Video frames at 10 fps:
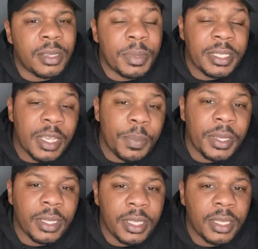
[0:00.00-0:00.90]

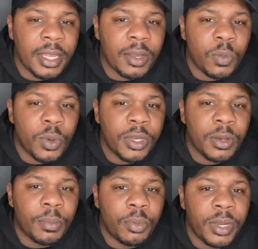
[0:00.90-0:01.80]
typically like when you're
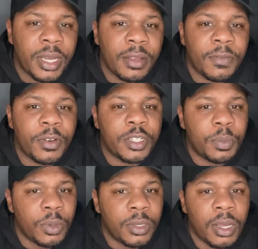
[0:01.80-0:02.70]
breeding French
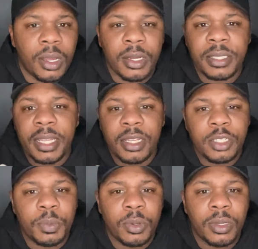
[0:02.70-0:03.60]
Bulldogs, English
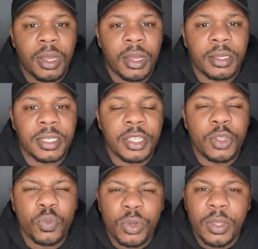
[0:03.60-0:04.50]
Bulldogs, like
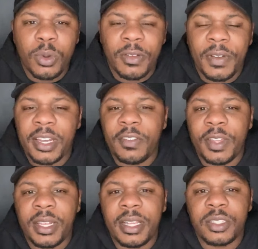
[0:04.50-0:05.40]
you really want to find a
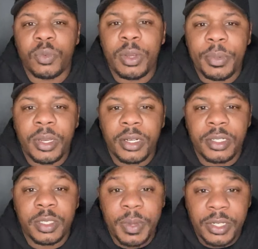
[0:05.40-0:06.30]
vet that's a reproduction
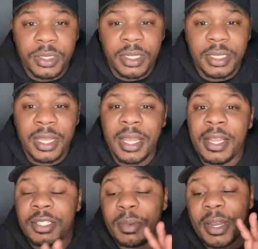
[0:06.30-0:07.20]
specialist.
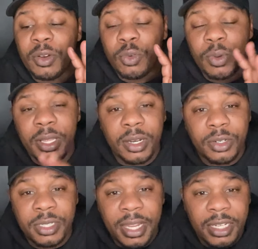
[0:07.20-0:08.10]
Somebody who really
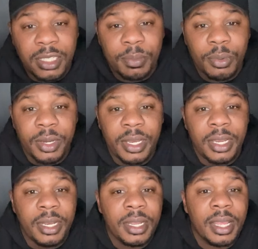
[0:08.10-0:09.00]
understands the
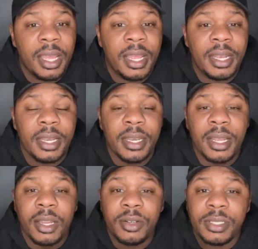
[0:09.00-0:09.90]
breed and
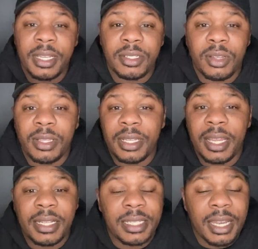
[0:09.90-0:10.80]
understands all the
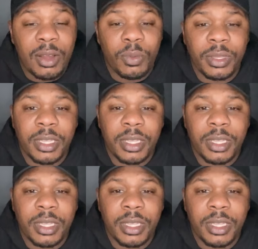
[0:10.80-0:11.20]
ins and outs with